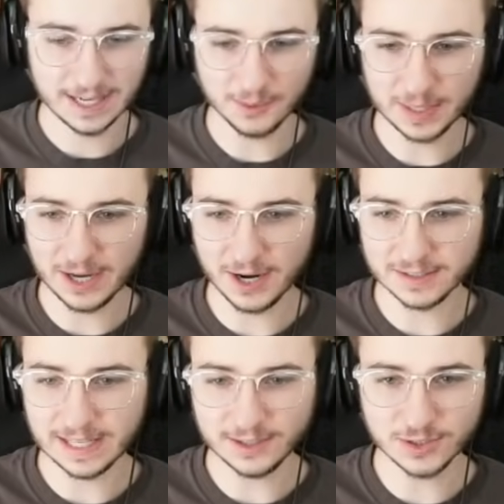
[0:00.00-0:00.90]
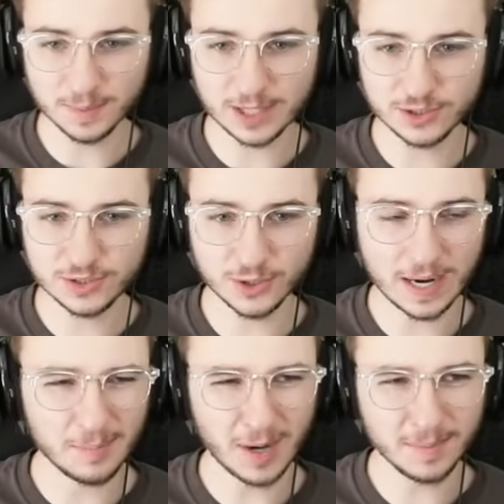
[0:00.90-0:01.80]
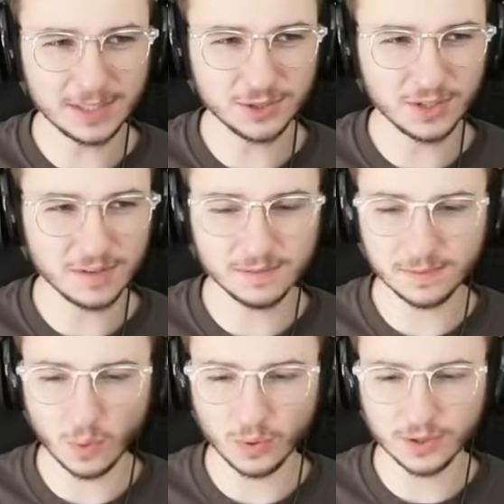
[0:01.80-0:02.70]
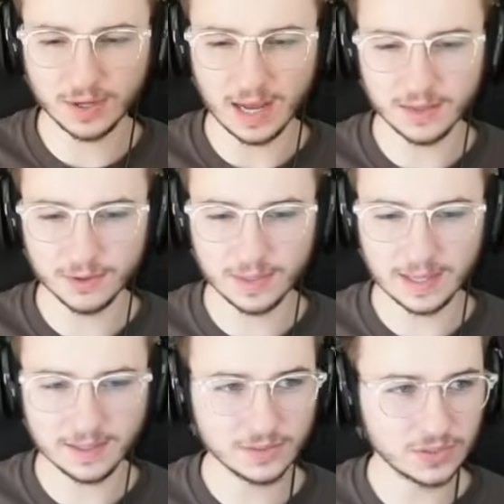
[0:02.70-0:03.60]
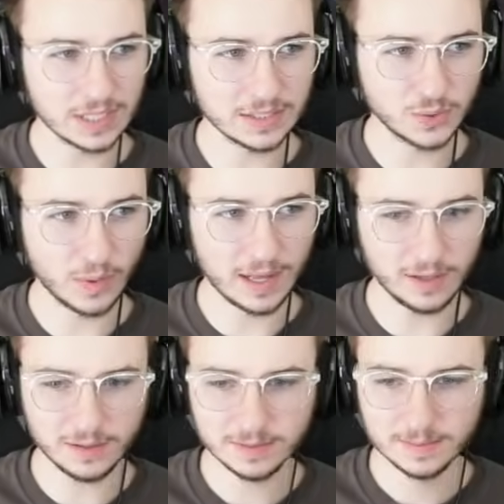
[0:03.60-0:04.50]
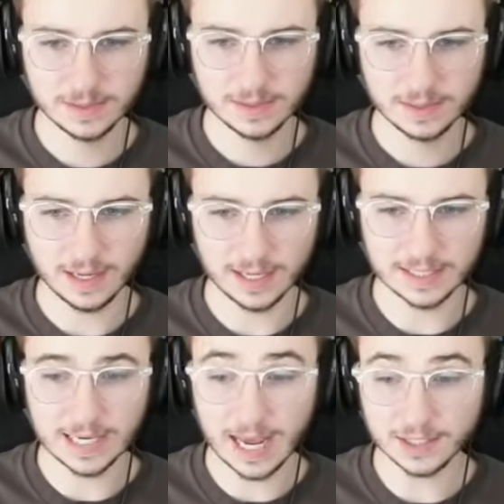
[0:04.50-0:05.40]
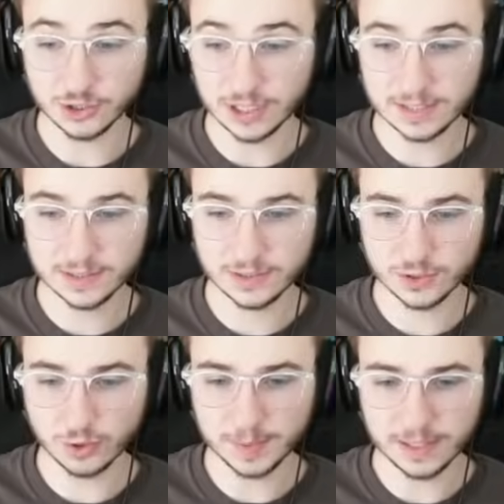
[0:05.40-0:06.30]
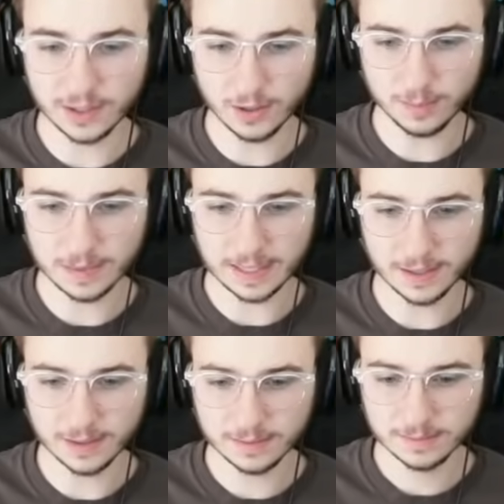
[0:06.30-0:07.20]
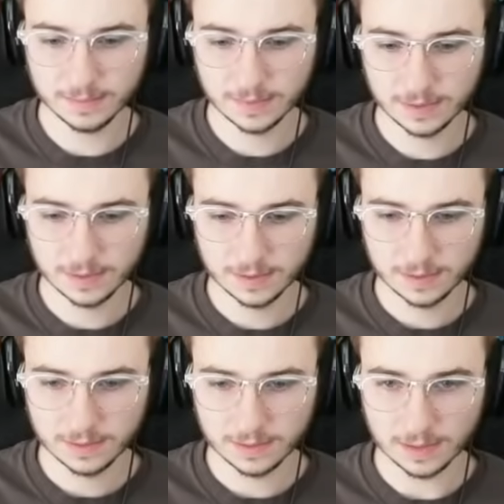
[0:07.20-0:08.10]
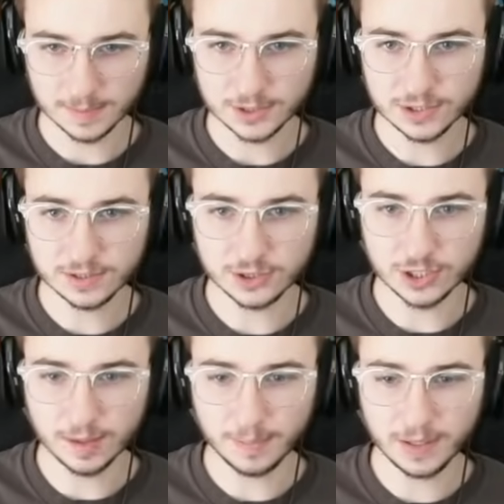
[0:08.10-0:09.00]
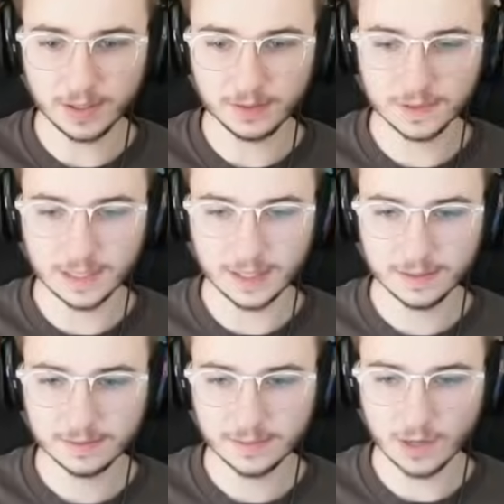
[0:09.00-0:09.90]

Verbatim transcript: There we are. Thank you so much, sir. I probably should have ordered other things as well, uh, not just scuba gear. Oh, hang on. Let me just jump on over there.